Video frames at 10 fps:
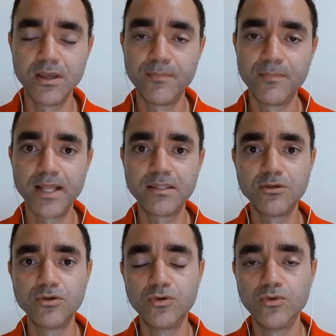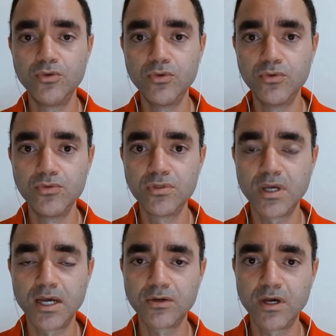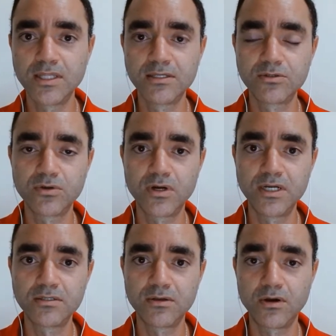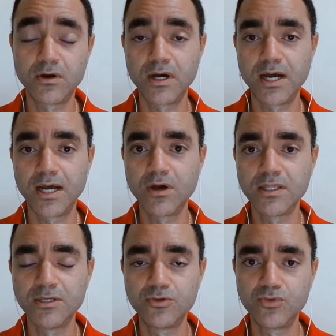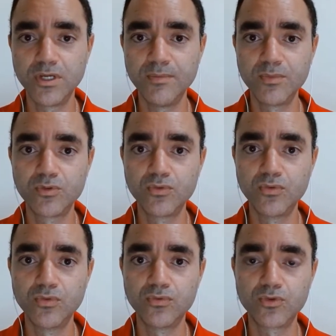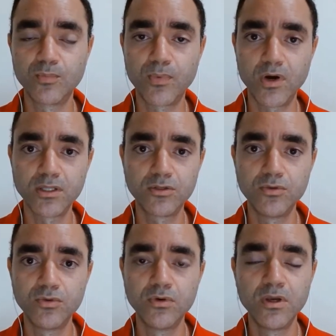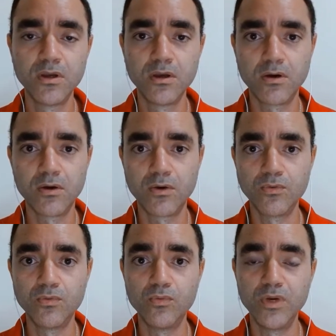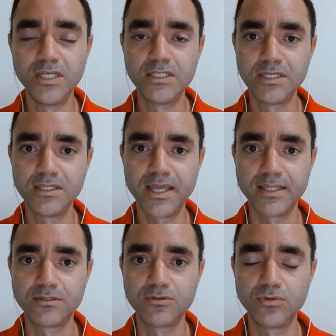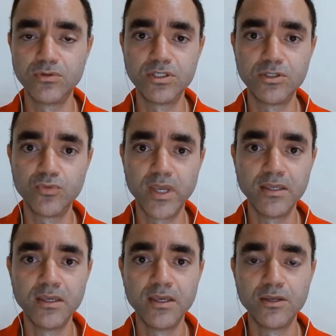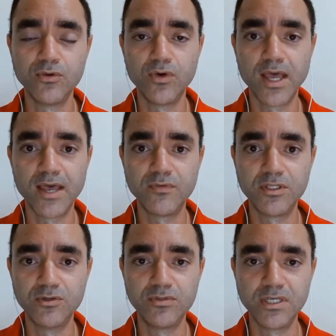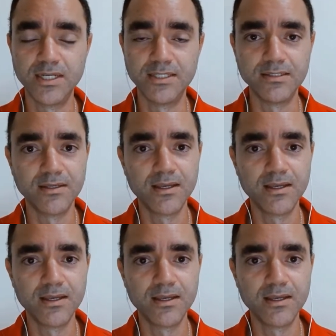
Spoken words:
But you use another source or another stream to support you on reaching that. So this way you have the utility.